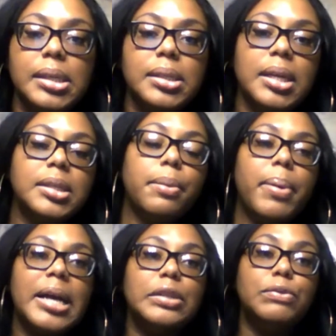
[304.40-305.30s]
It's
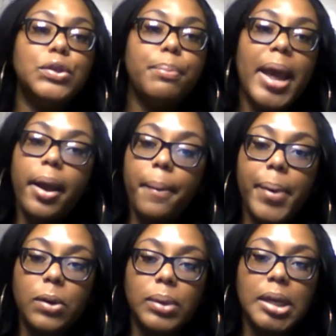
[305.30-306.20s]
comprised of two main
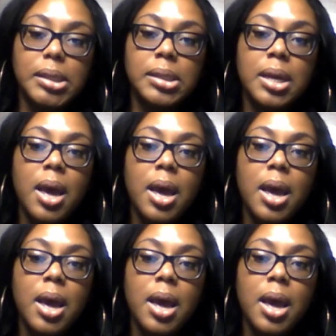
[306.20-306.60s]
components,